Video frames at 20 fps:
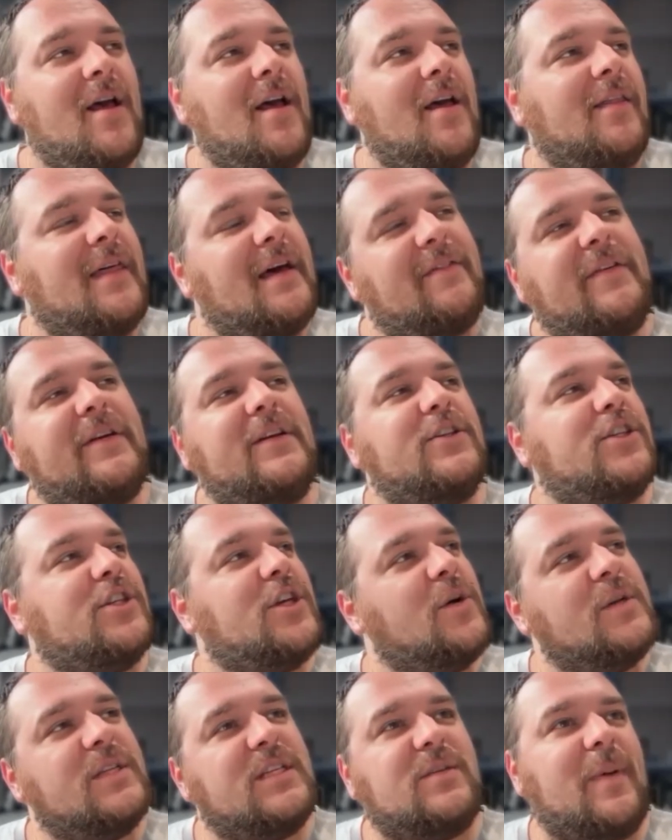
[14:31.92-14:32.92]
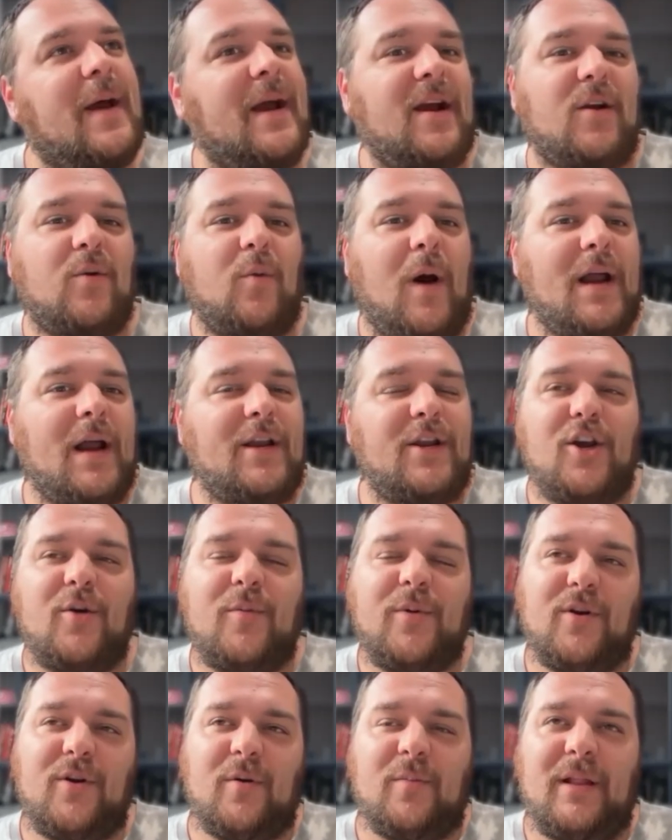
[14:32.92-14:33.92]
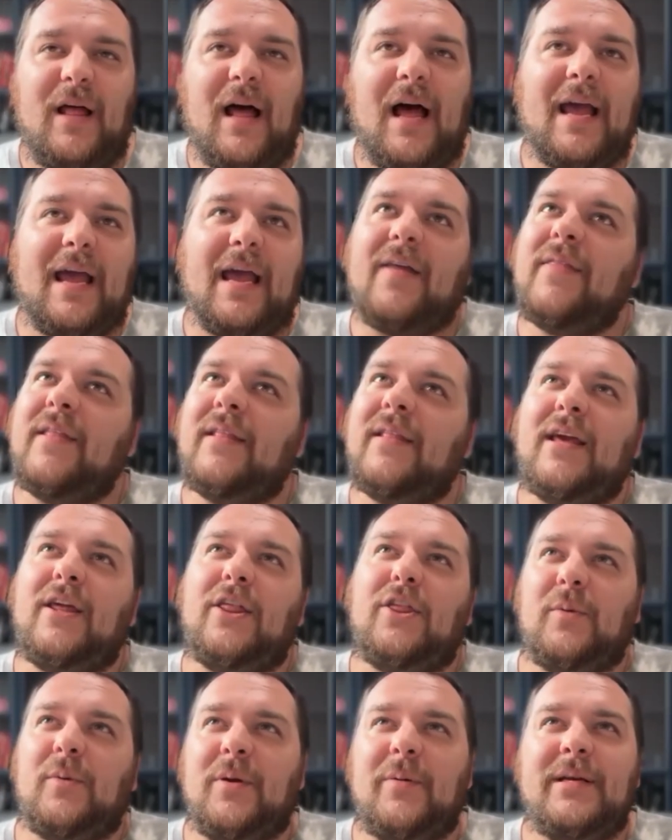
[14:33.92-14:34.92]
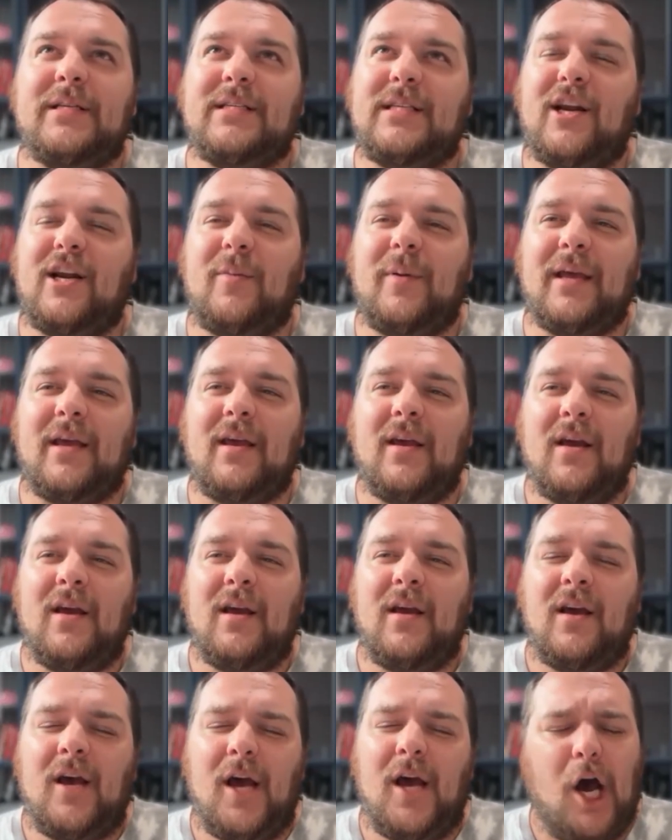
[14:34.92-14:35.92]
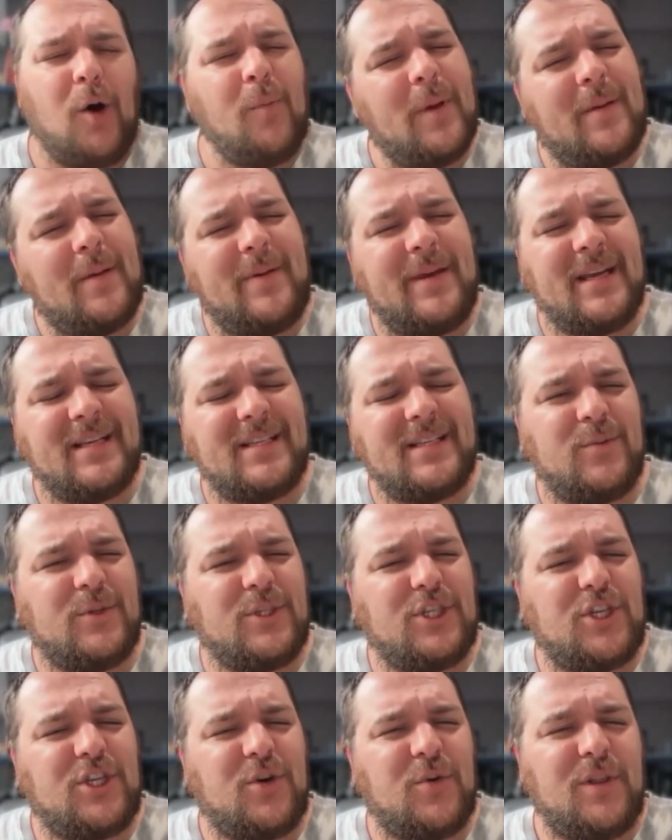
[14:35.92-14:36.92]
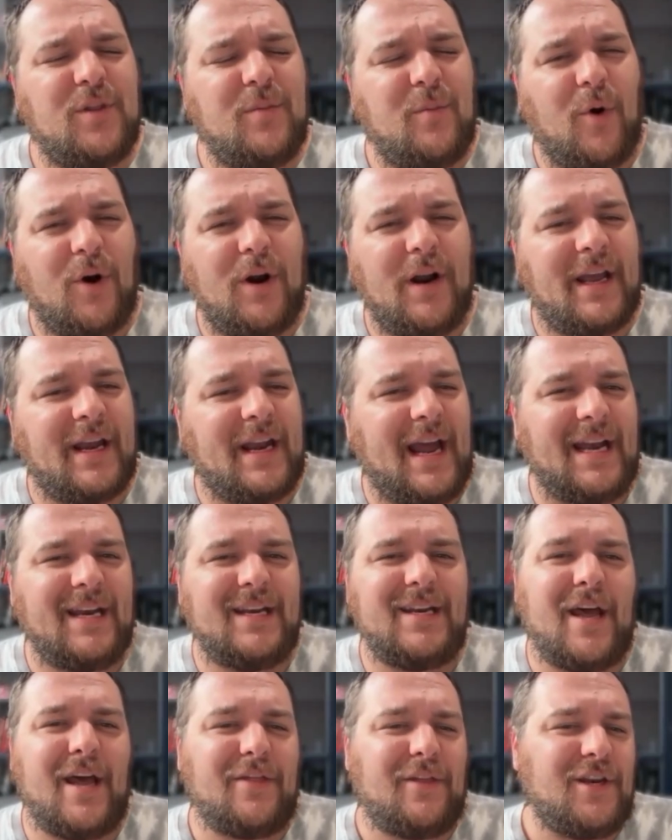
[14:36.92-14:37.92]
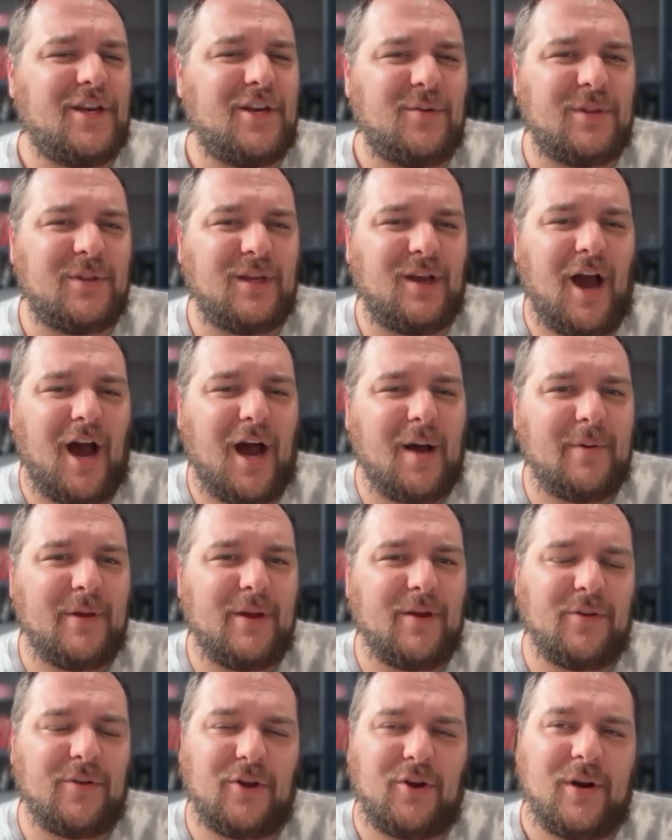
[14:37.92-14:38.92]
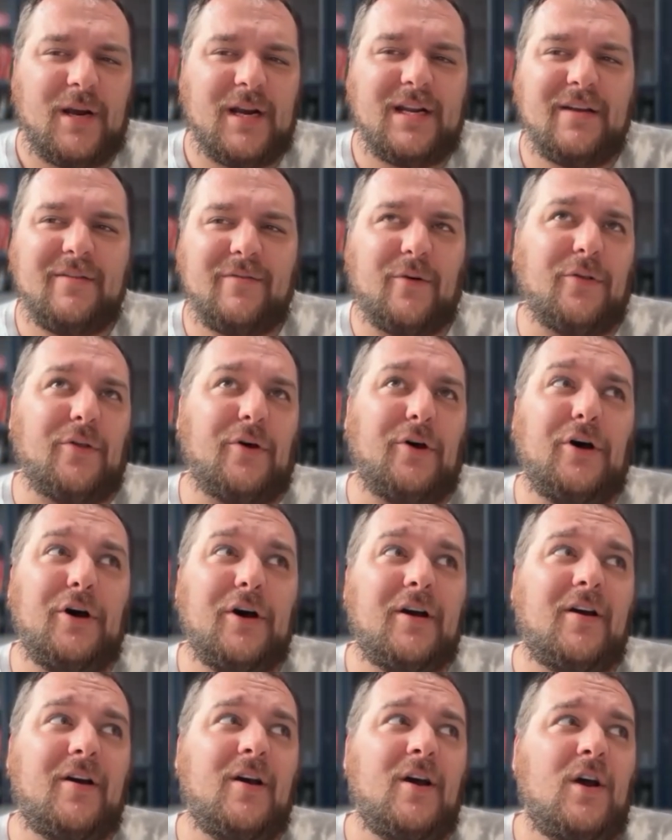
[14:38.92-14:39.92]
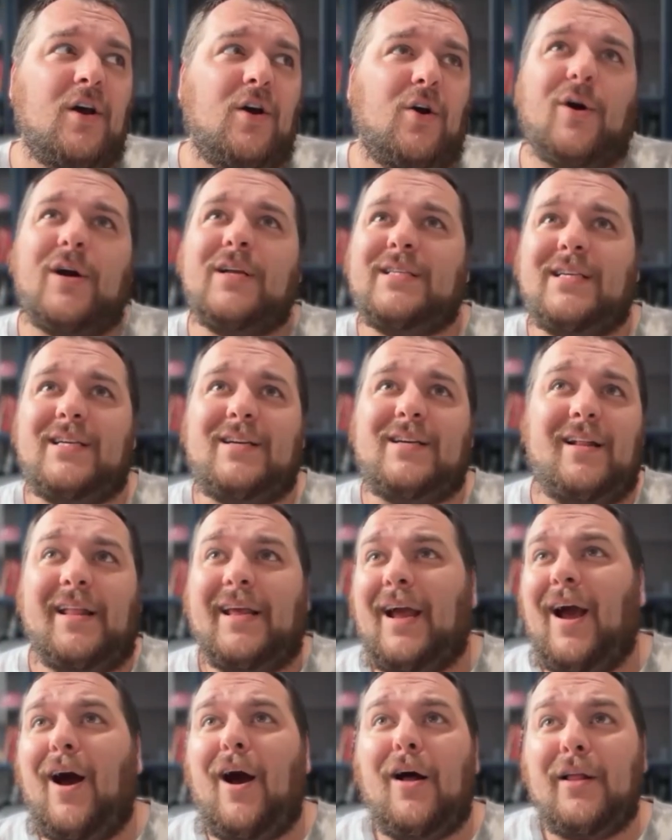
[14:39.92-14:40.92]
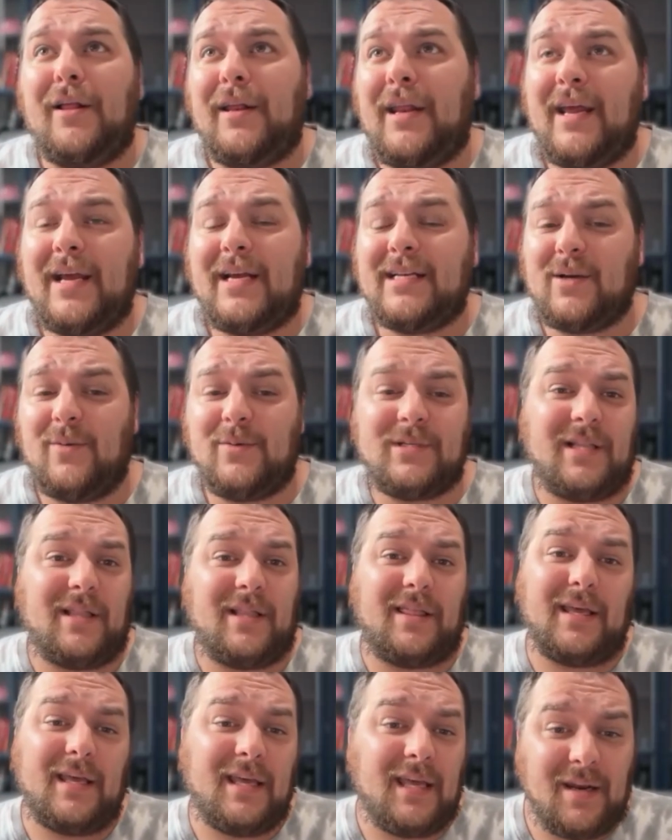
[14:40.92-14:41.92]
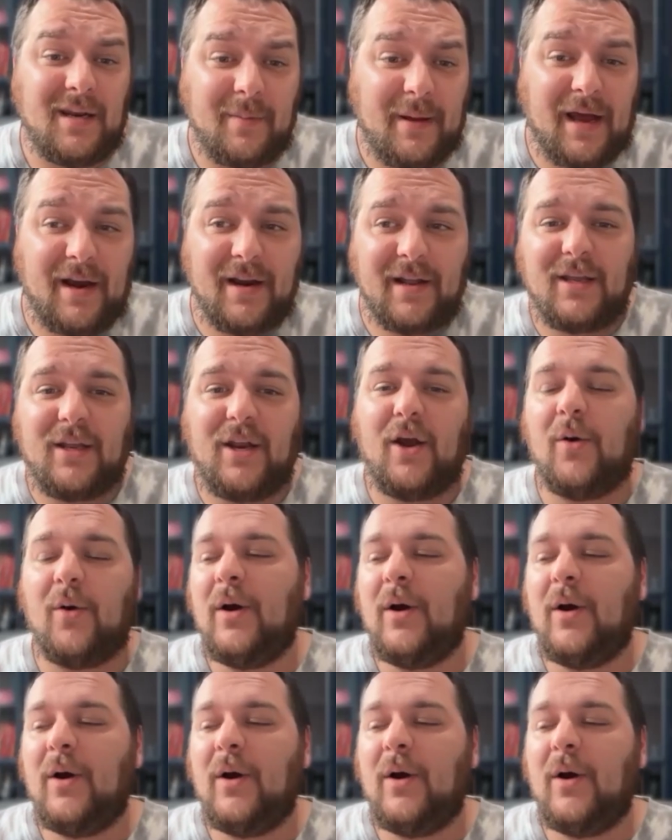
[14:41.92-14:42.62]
that felt so inspired. Why did nobody reply? And then like 3 weeks later, I'll be like, oh, maybe because it was 2 in the morning and it had nothing to do with the copy or the creative or the hook, or I did it on like a holiday because I wasn't thinking about it, you know?